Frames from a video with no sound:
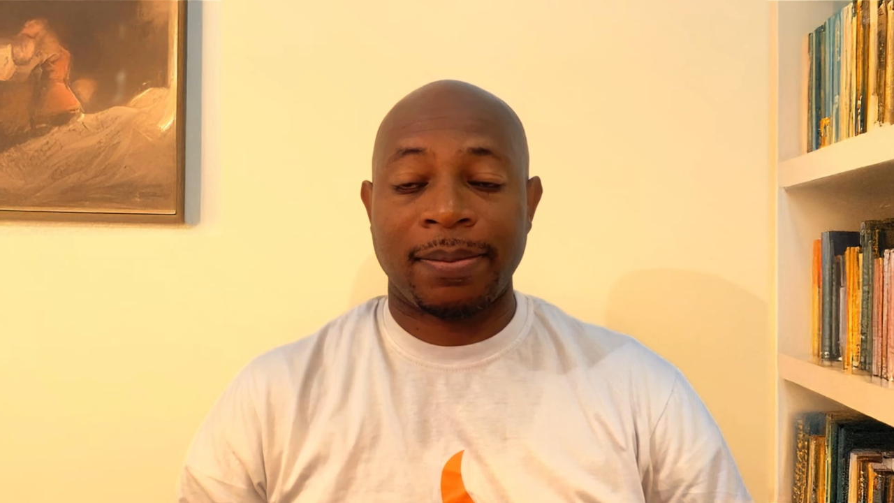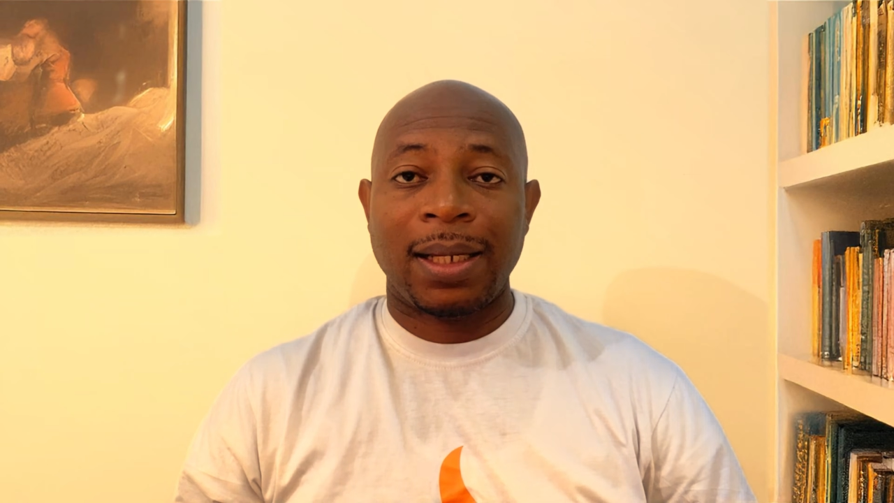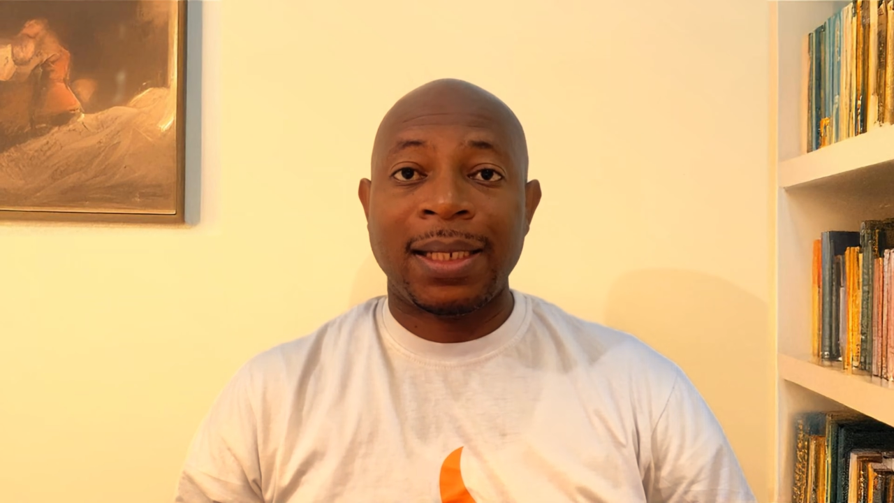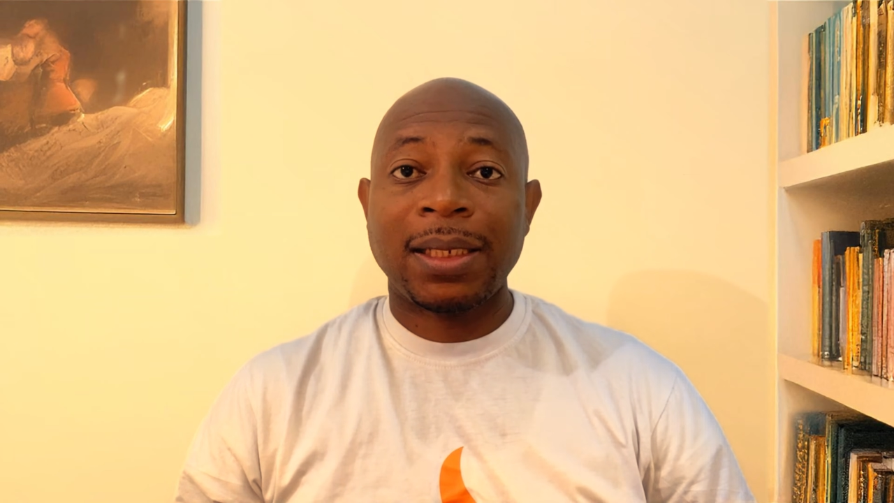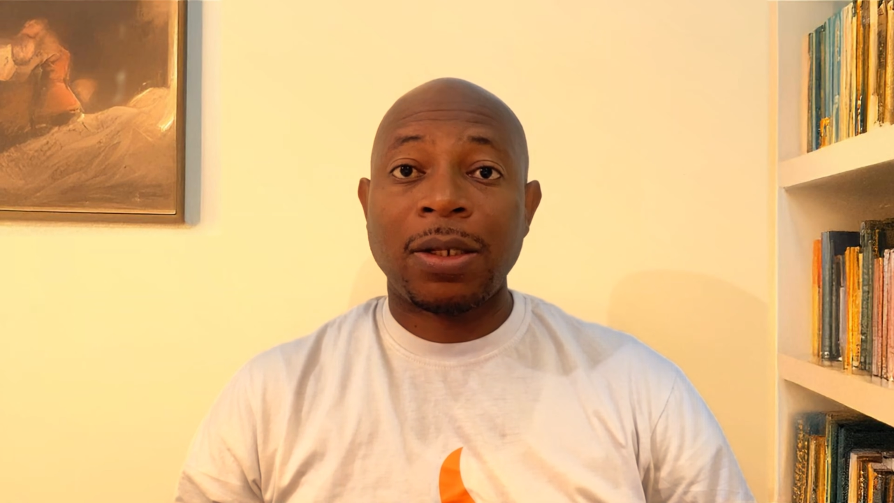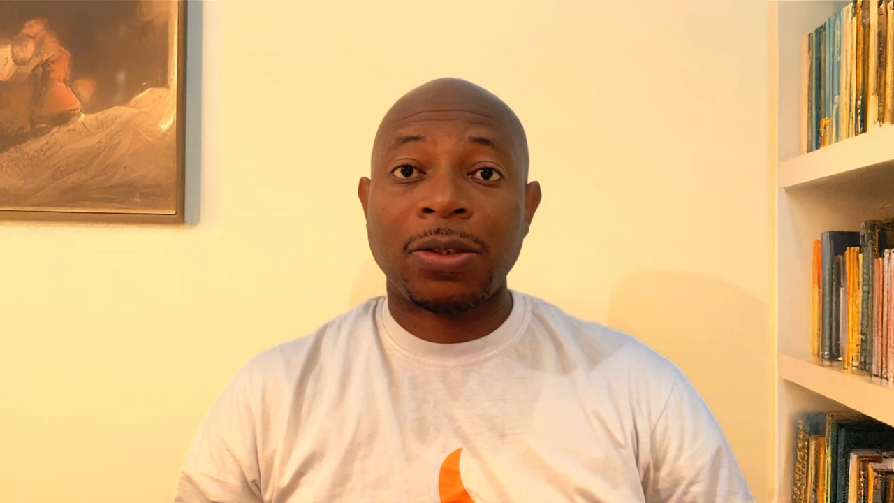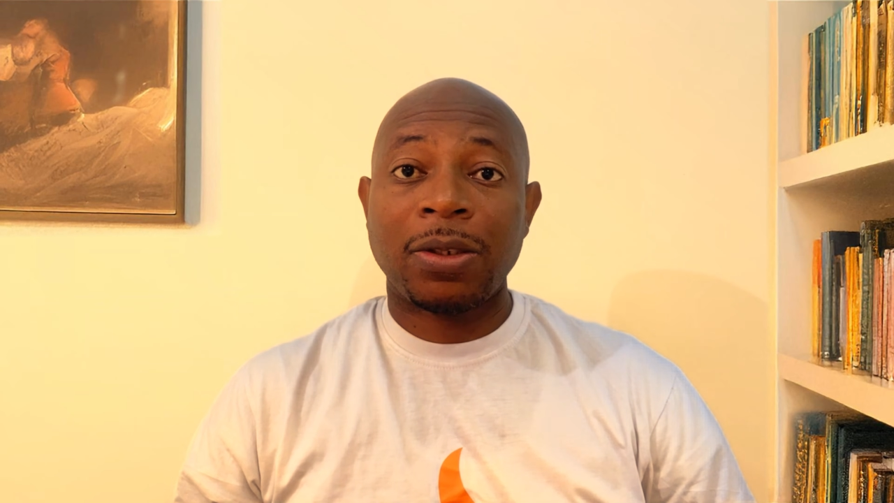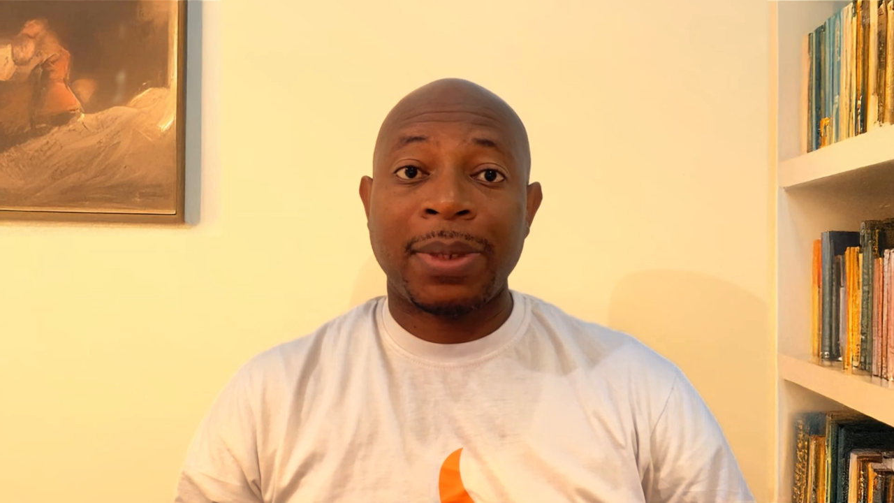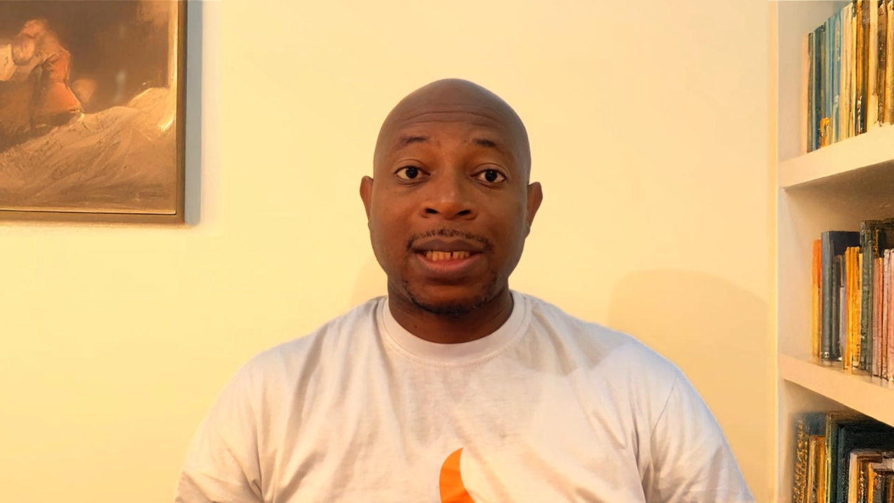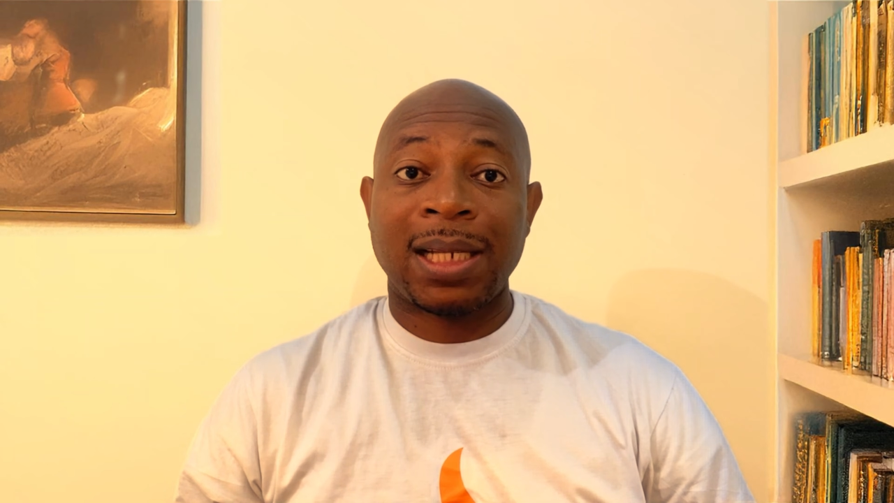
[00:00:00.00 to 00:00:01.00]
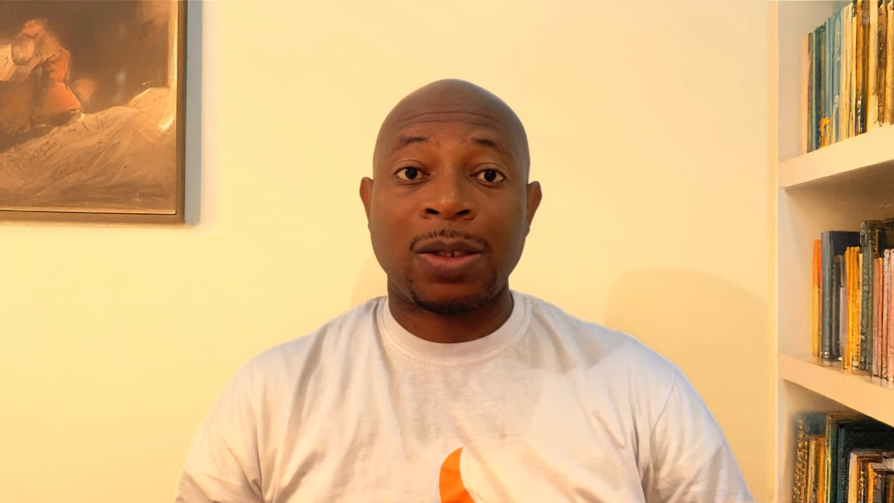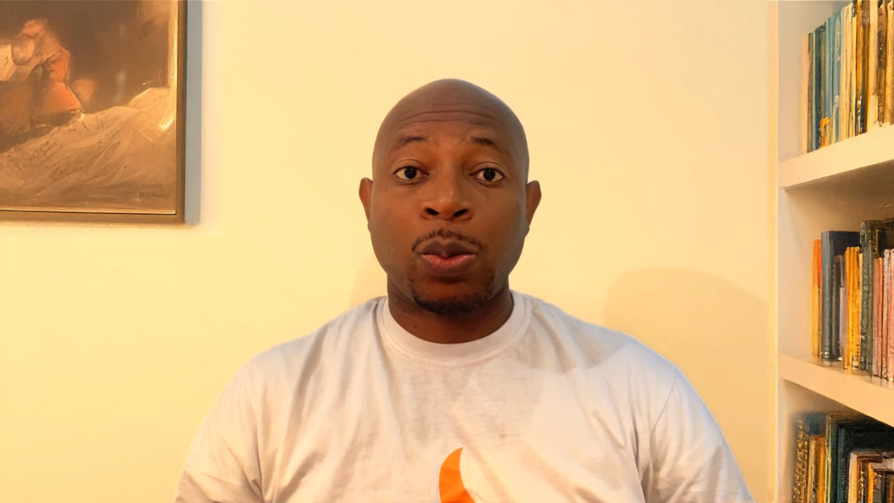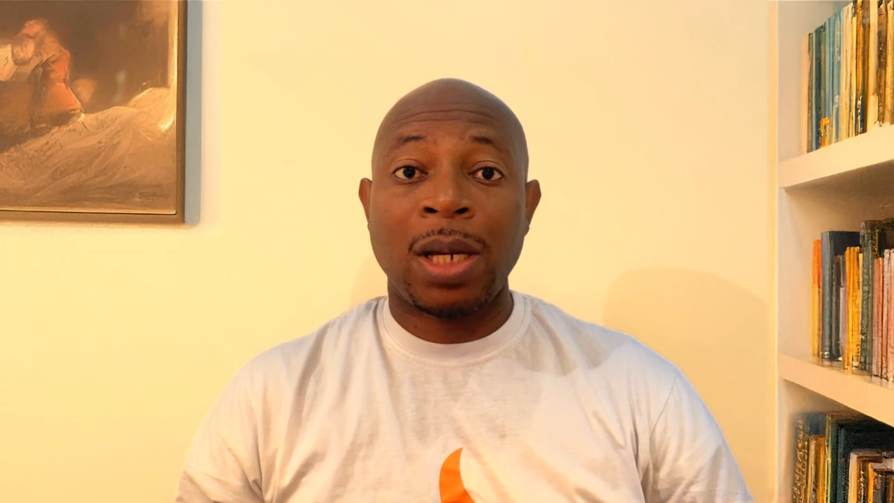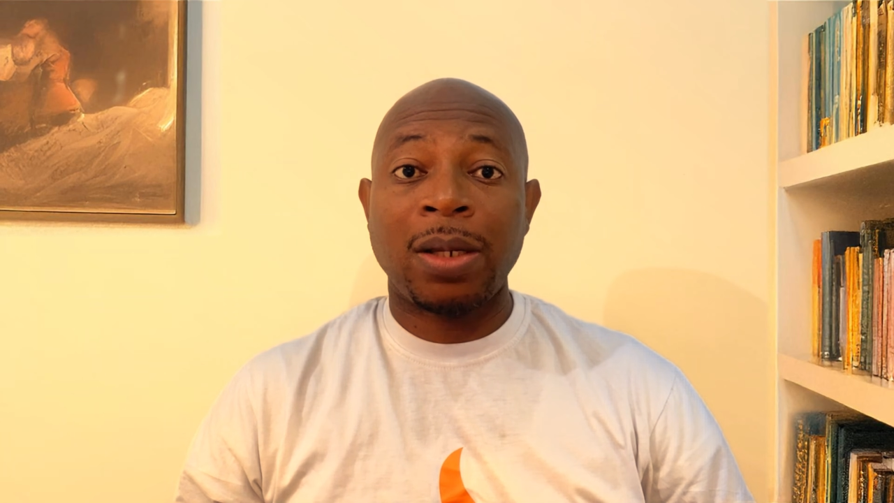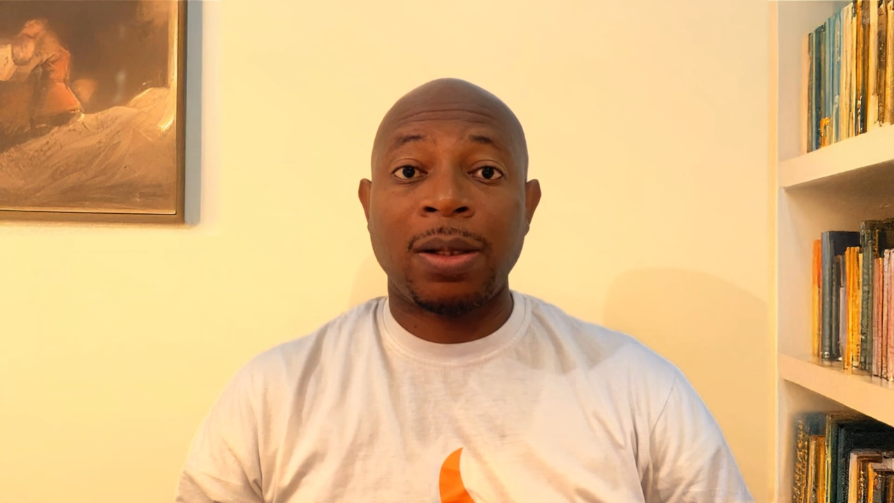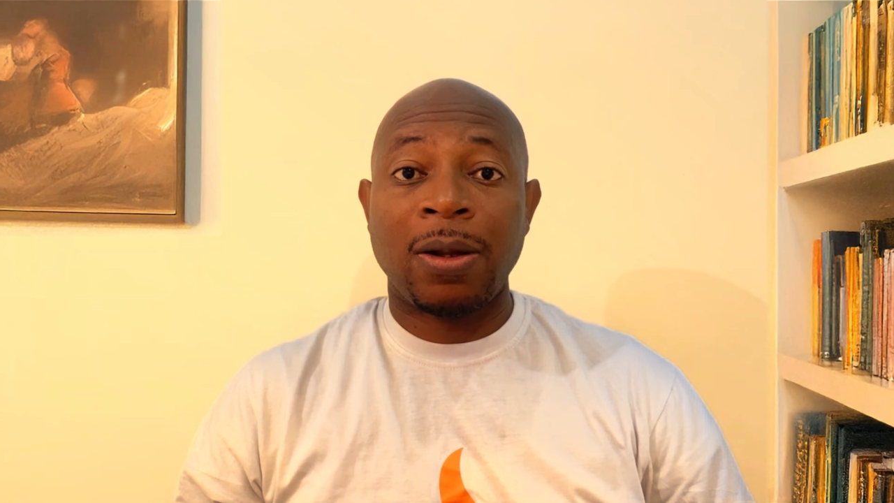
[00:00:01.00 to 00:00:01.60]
This also means that when you